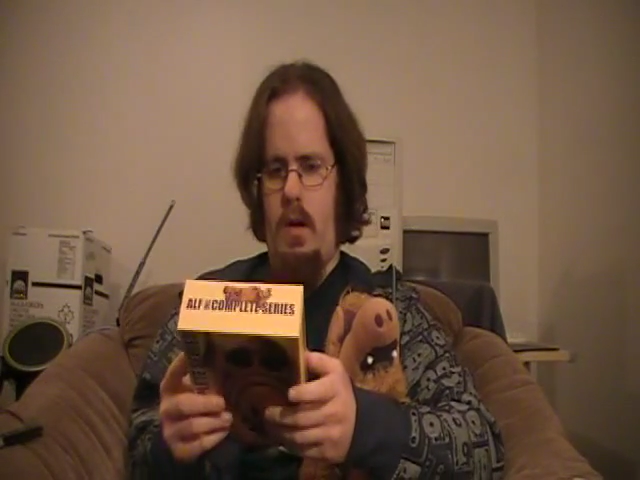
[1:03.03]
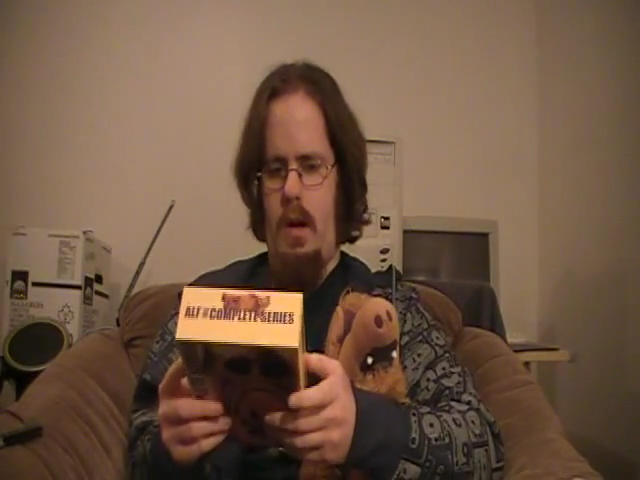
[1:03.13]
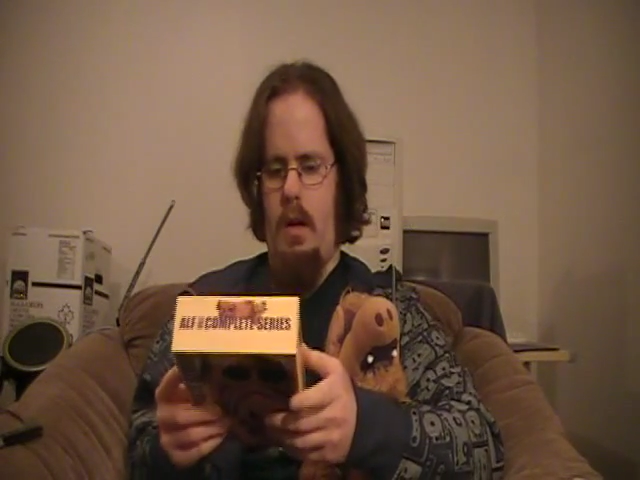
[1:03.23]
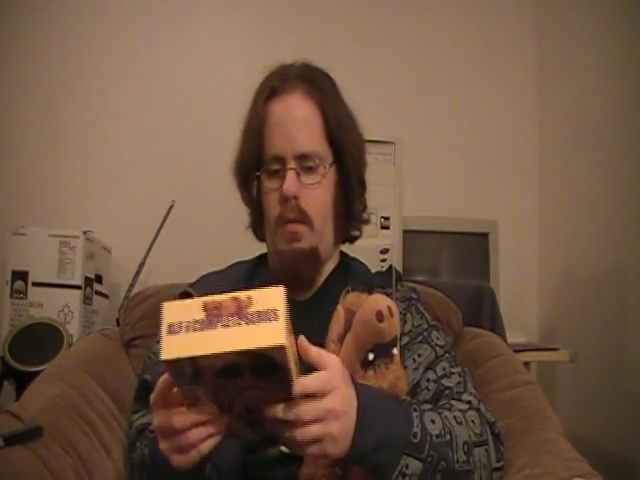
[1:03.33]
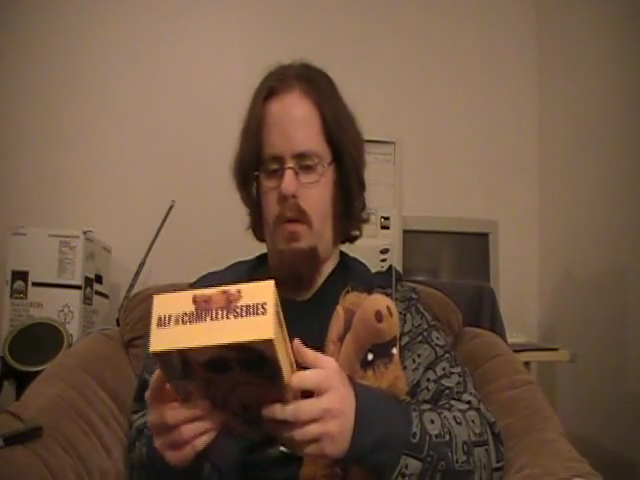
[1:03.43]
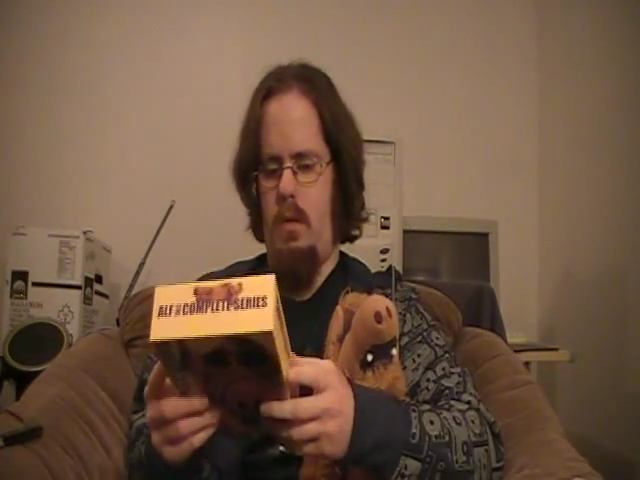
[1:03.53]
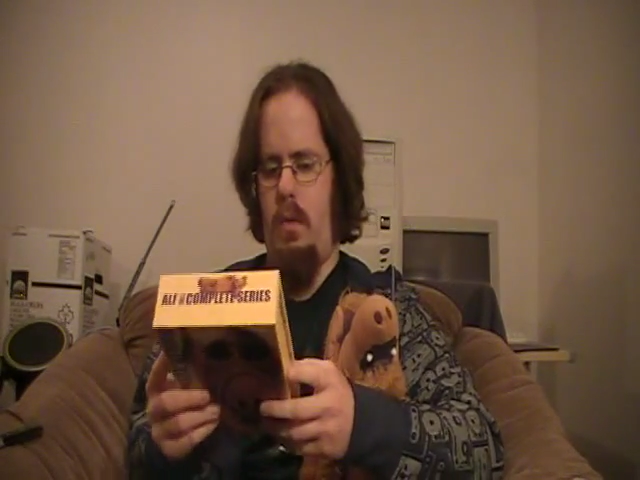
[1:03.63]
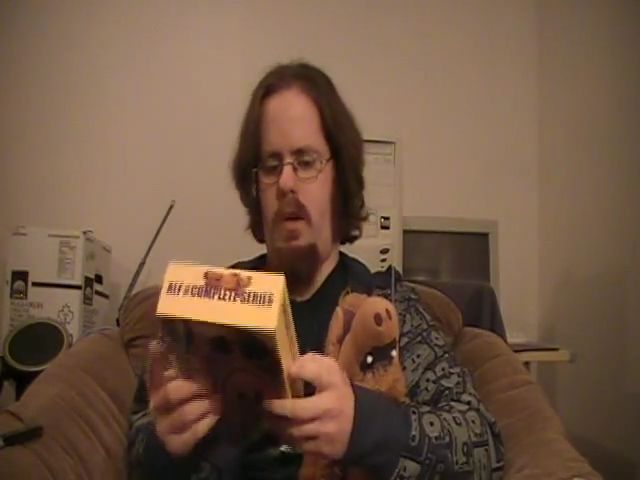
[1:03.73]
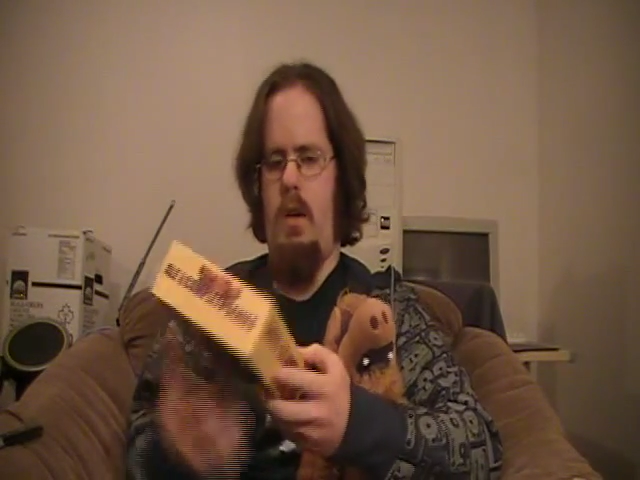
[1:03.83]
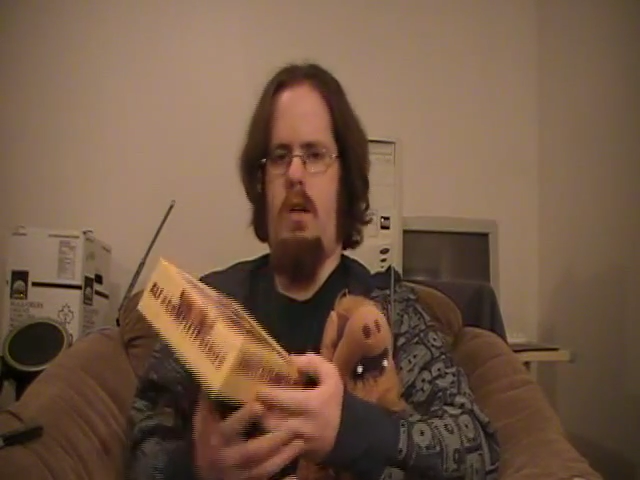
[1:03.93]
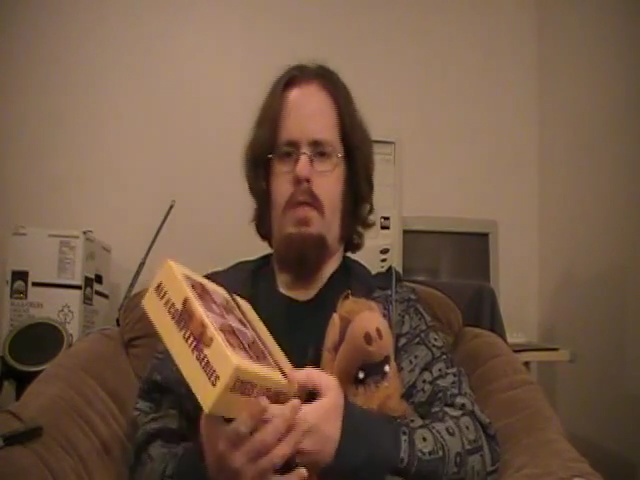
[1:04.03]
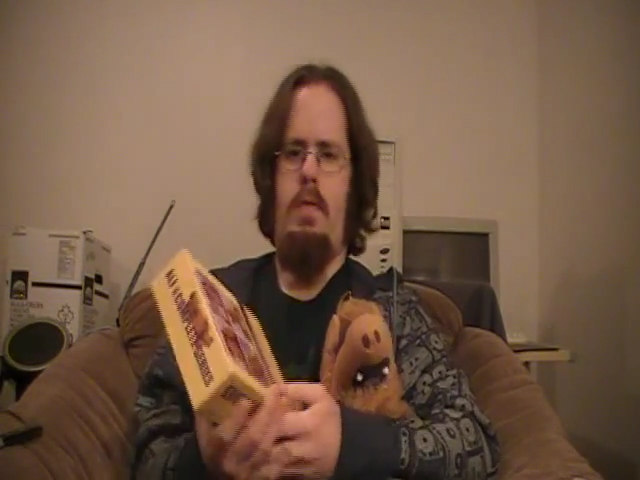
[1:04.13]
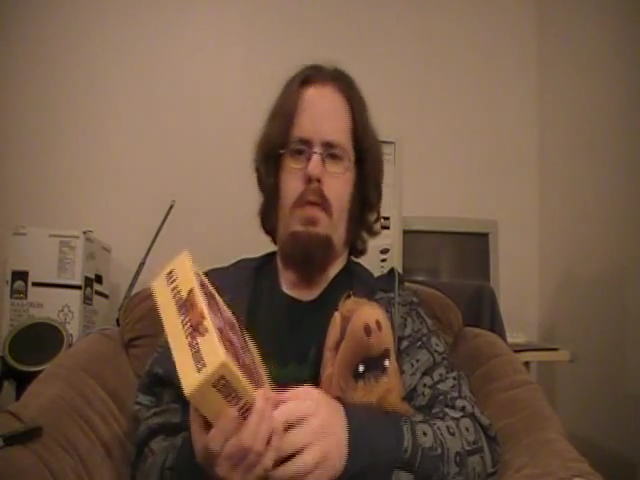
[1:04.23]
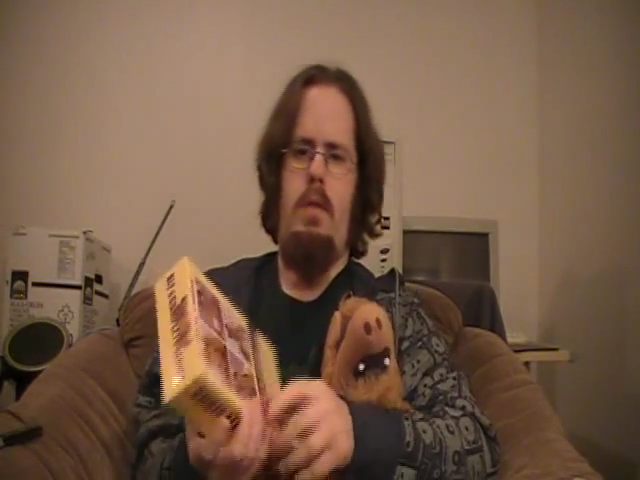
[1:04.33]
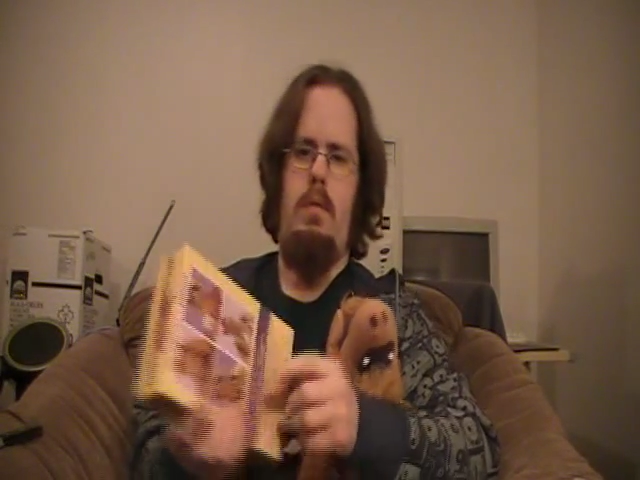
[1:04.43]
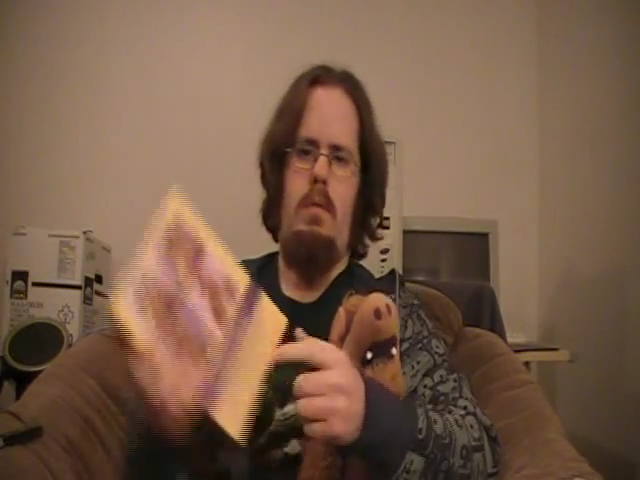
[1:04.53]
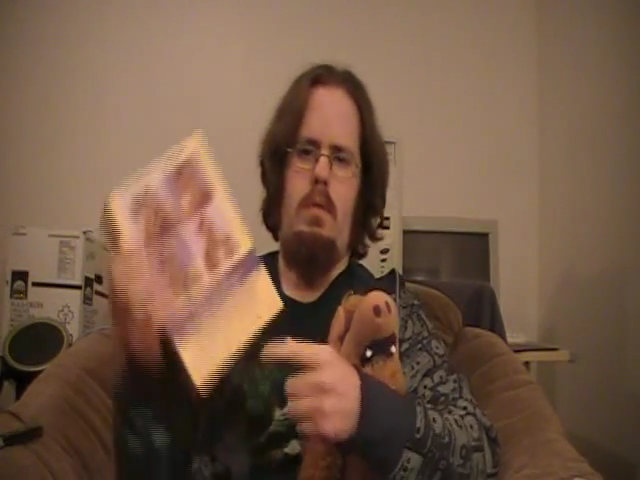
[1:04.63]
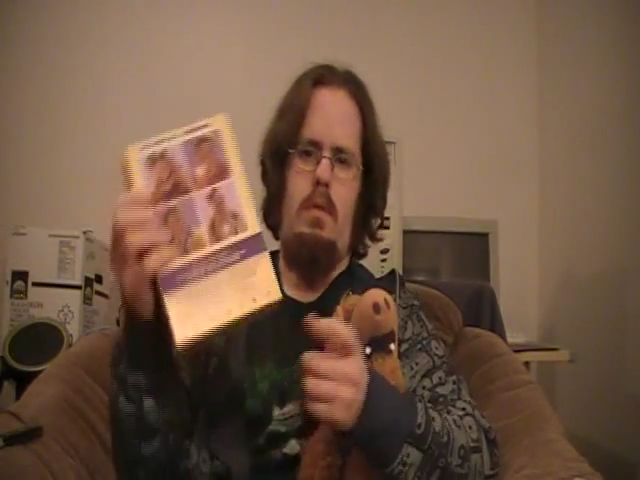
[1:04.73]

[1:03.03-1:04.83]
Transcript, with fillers: I will read off